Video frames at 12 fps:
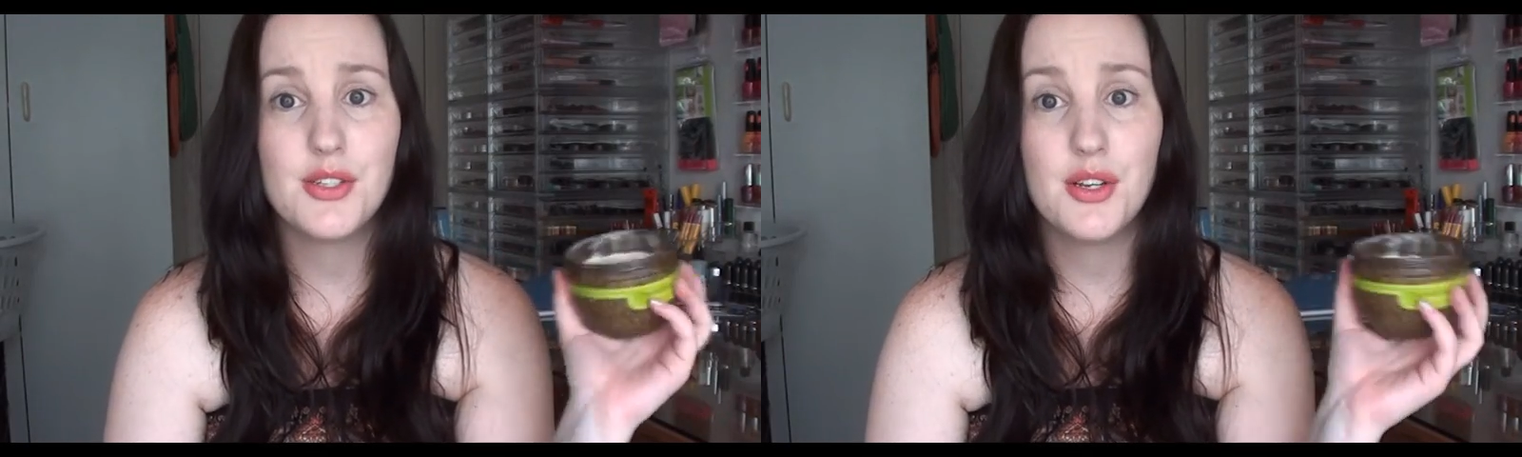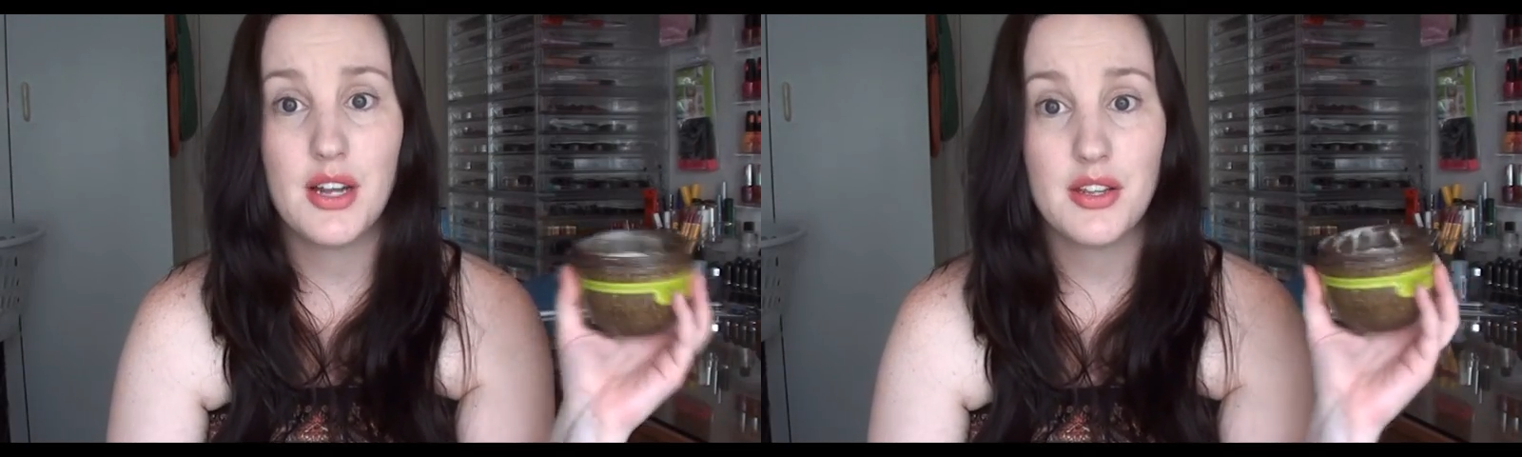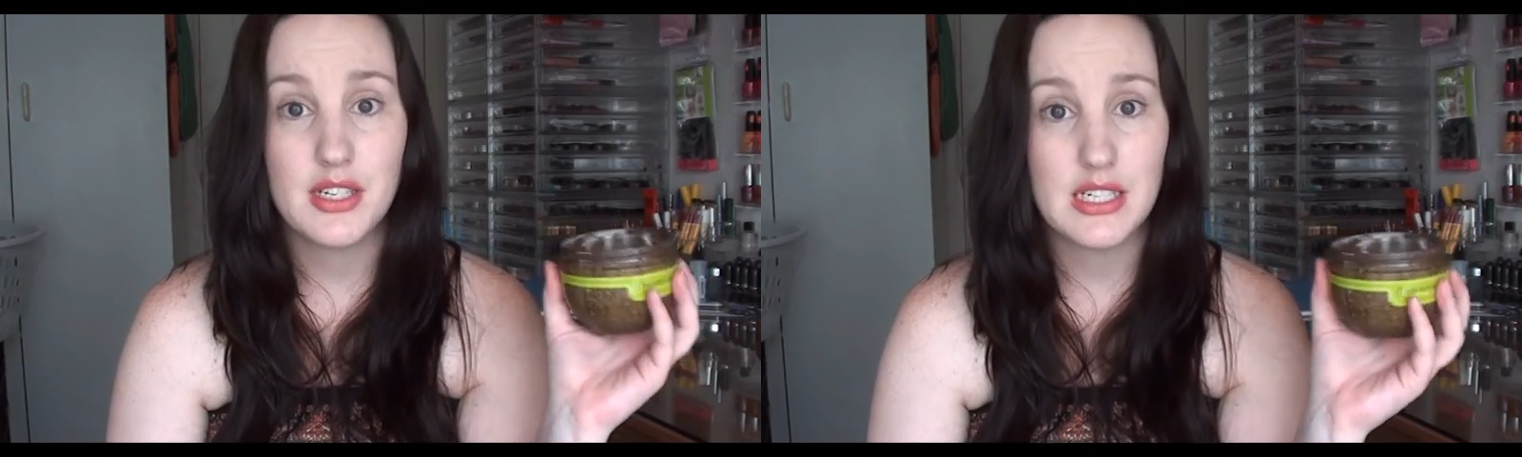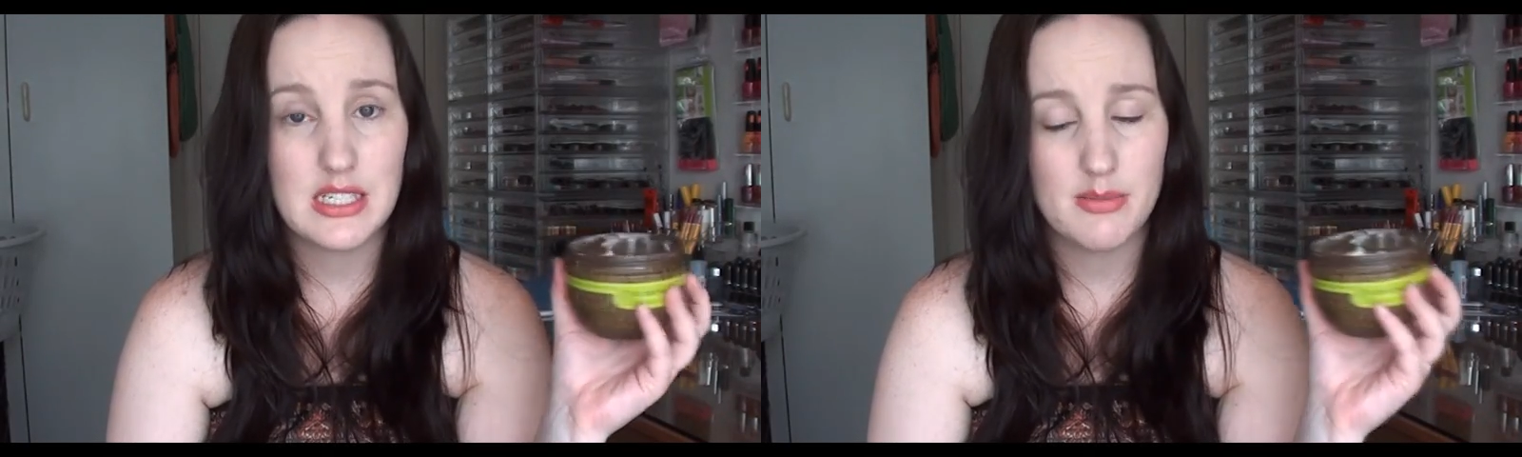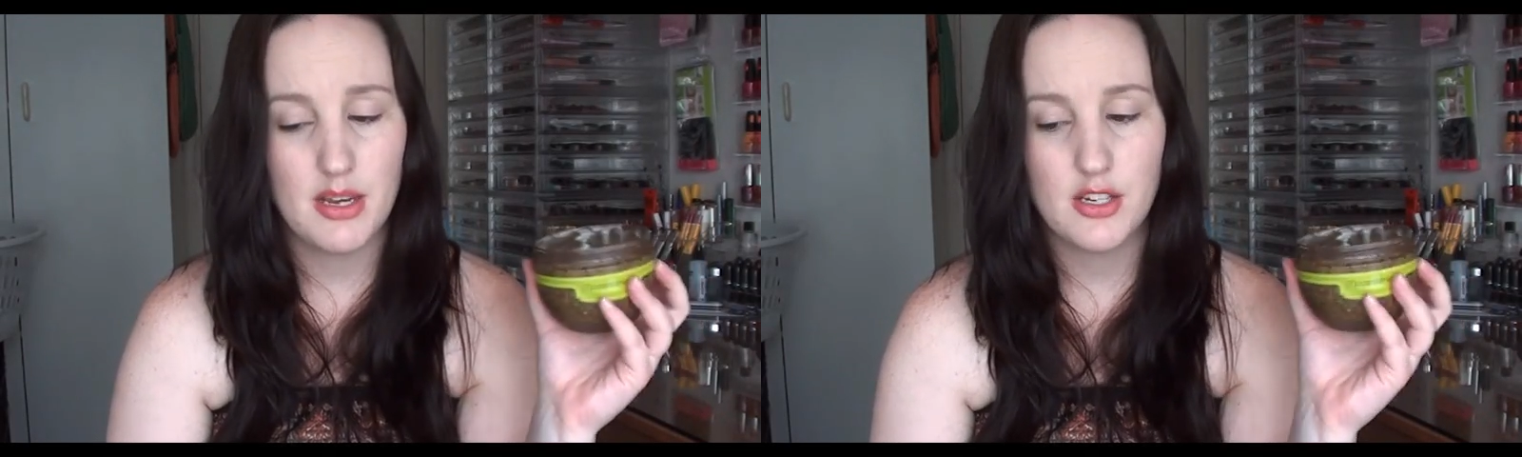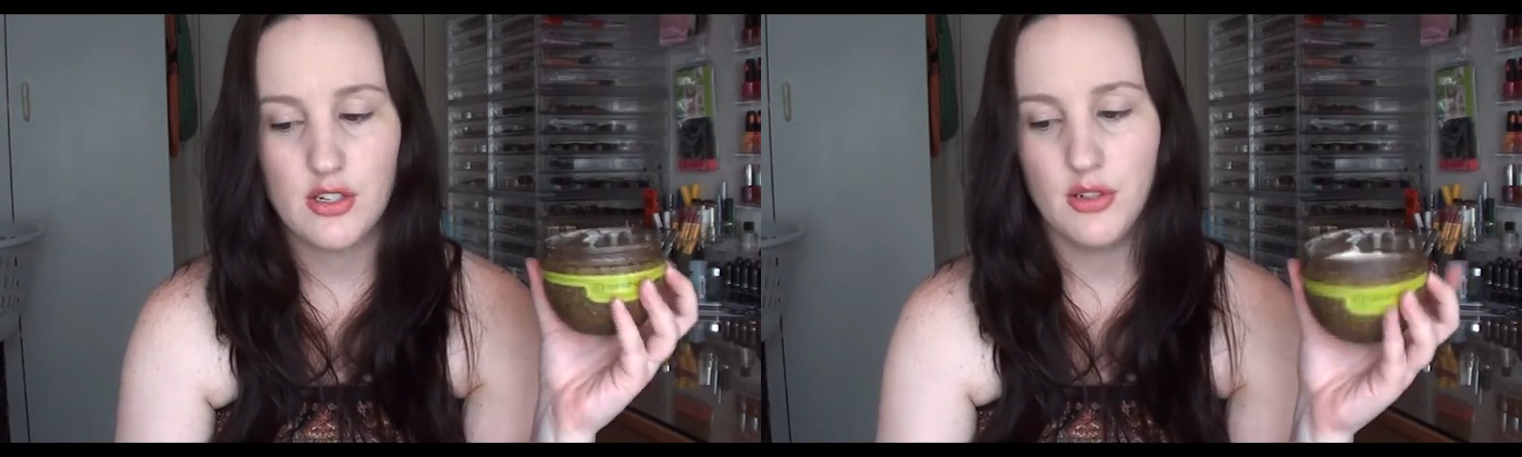so nothing
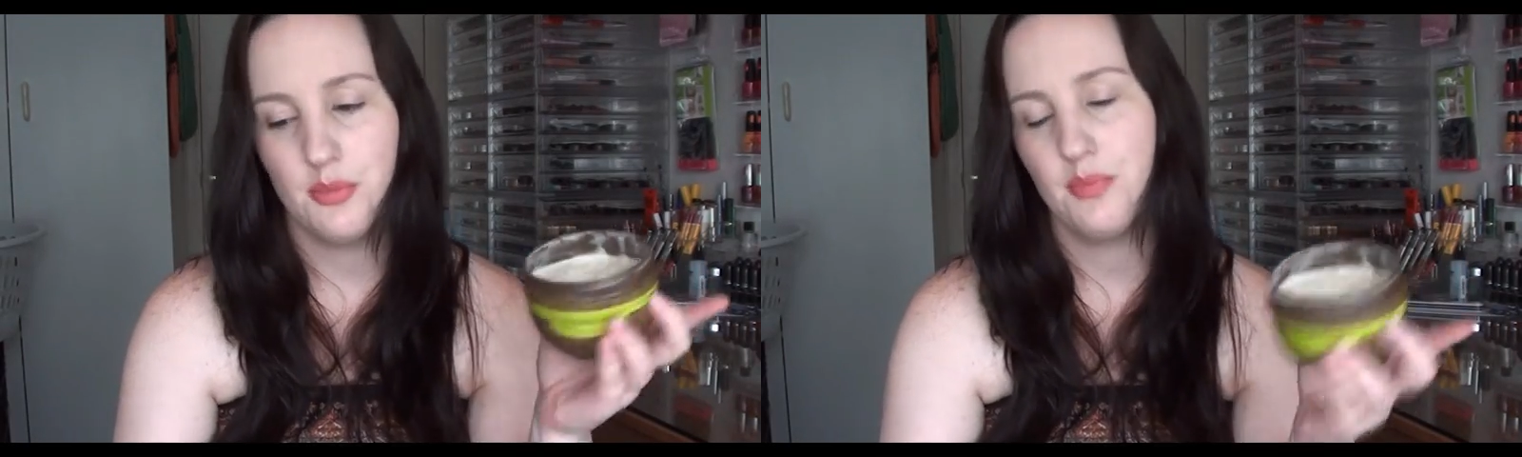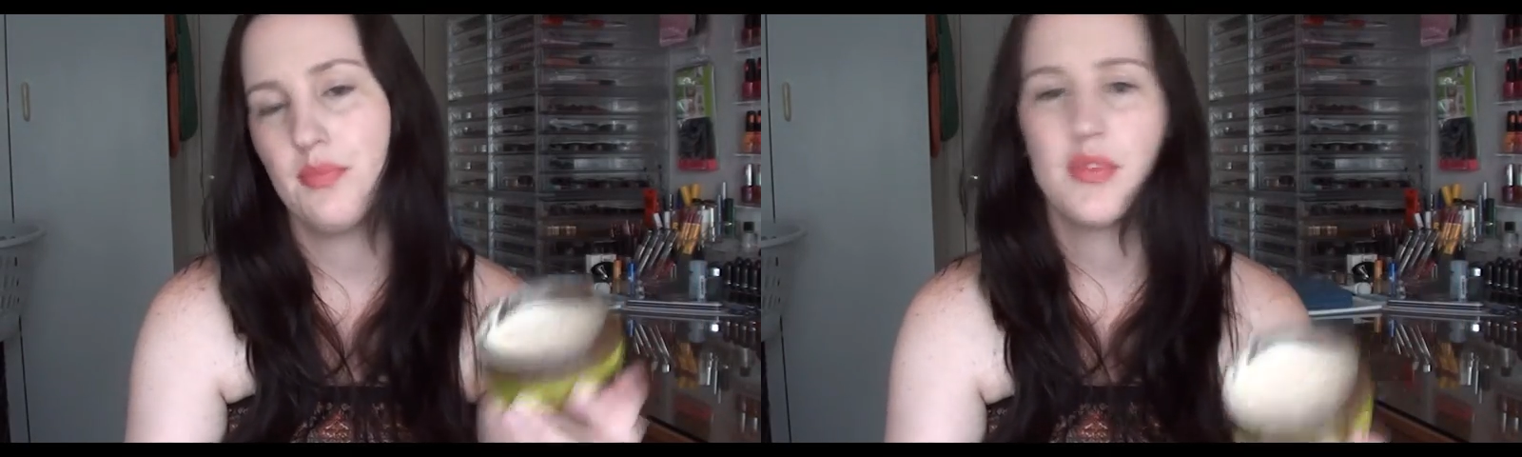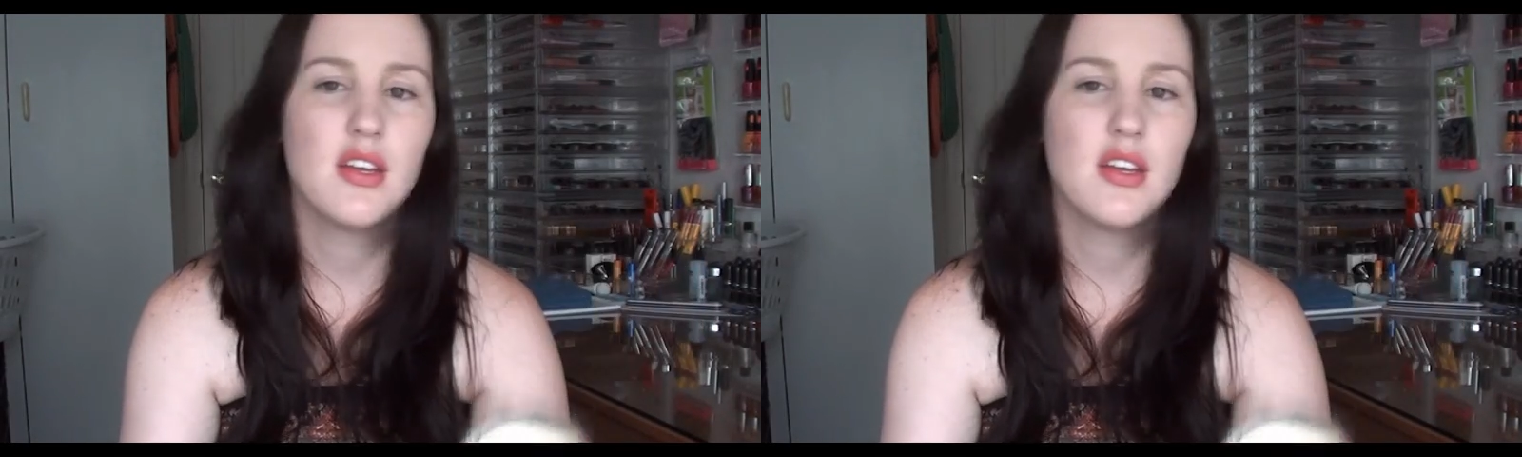special.